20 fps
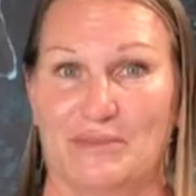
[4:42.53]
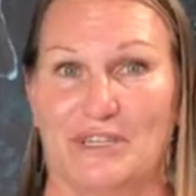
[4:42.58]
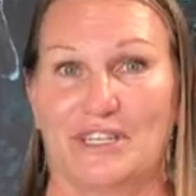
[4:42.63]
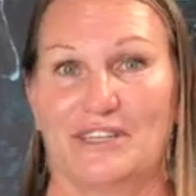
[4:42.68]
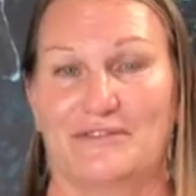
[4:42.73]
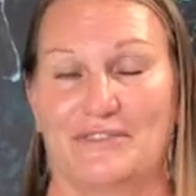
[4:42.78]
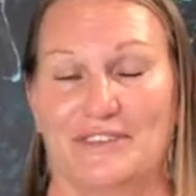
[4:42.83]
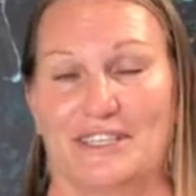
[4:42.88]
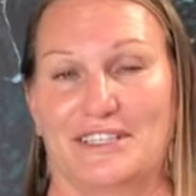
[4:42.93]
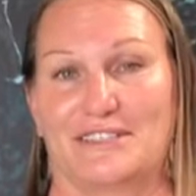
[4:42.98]
but
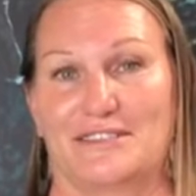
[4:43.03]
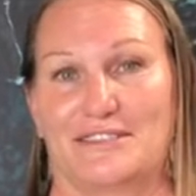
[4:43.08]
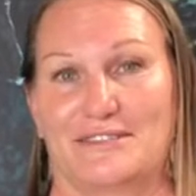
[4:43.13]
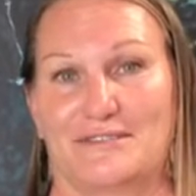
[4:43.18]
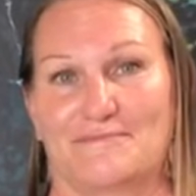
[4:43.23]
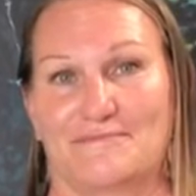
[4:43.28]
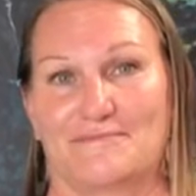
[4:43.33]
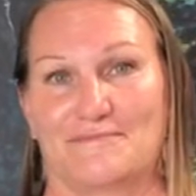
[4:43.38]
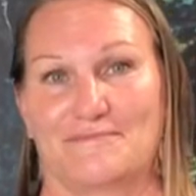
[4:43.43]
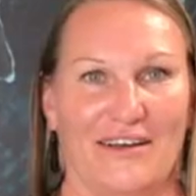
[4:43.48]
it
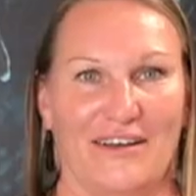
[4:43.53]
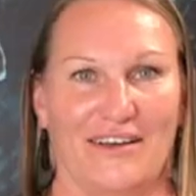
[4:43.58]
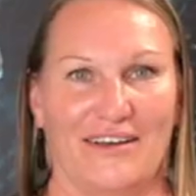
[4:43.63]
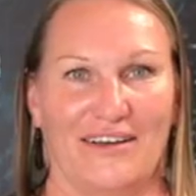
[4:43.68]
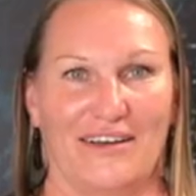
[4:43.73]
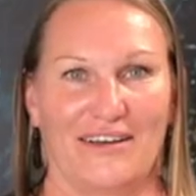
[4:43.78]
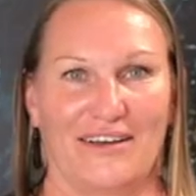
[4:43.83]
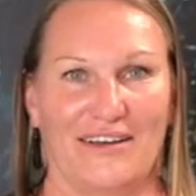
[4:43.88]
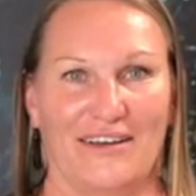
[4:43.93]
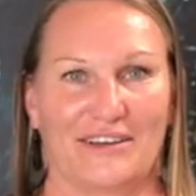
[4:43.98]
fits.
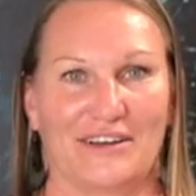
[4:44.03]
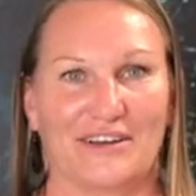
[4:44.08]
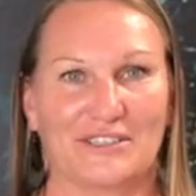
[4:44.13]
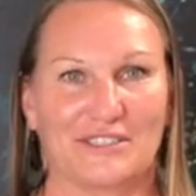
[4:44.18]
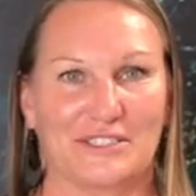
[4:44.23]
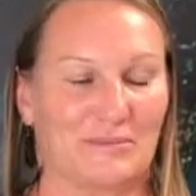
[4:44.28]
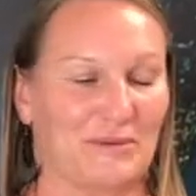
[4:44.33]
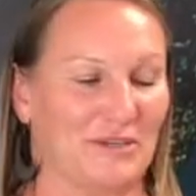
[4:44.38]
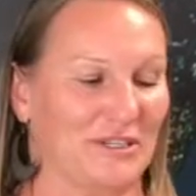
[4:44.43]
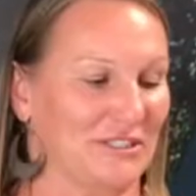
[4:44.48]
On our
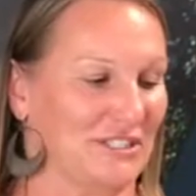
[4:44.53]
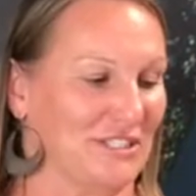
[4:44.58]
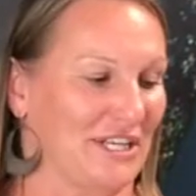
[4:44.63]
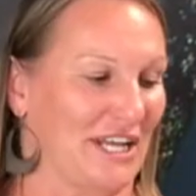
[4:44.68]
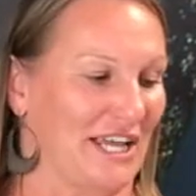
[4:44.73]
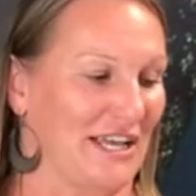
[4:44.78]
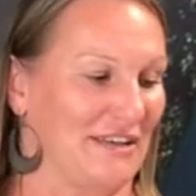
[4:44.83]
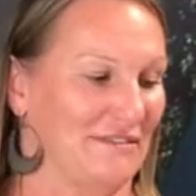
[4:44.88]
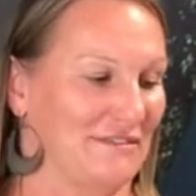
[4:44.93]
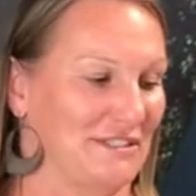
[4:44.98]
spear
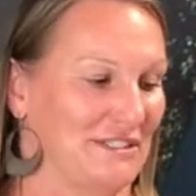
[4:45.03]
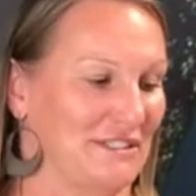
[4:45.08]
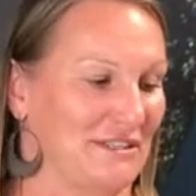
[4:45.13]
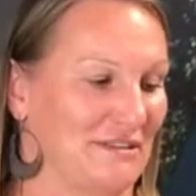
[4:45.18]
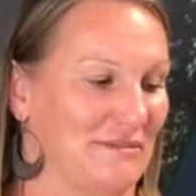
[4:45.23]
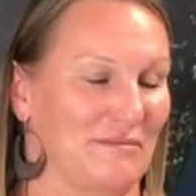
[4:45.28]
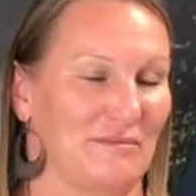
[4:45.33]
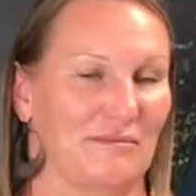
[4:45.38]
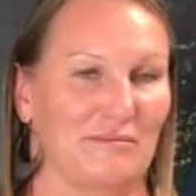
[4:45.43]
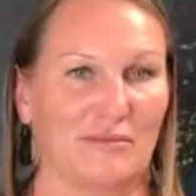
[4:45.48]
shafts,
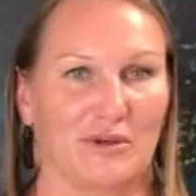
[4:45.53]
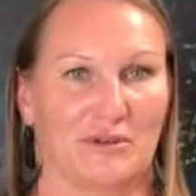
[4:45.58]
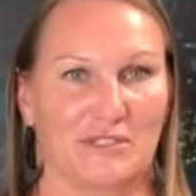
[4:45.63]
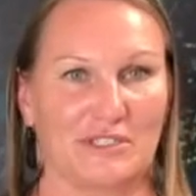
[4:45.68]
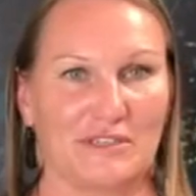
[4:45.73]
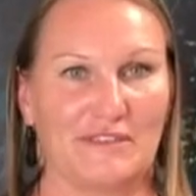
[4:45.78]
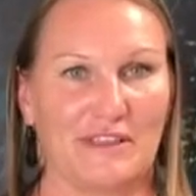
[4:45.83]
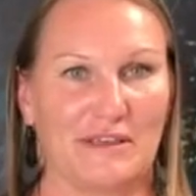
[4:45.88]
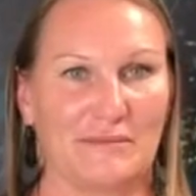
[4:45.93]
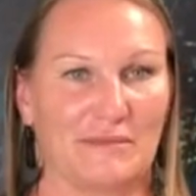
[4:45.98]

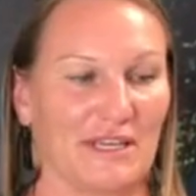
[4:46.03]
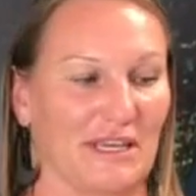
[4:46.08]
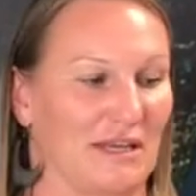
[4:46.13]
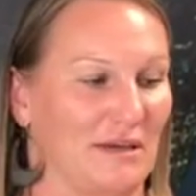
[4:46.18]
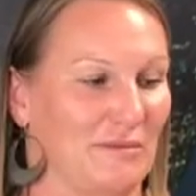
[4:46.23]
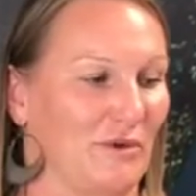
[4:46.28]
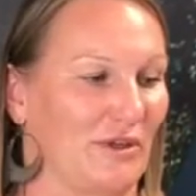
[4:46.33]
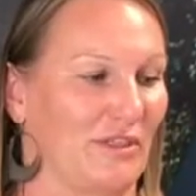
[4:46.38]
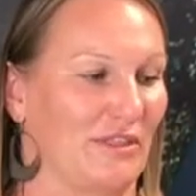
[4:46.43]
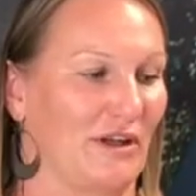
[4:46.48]
most of them
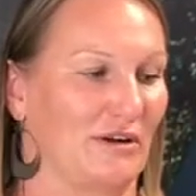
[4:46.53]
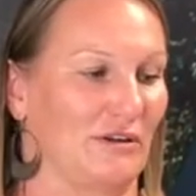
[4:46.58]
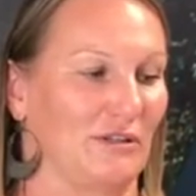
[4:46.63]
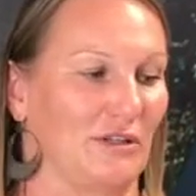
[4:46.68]
come with our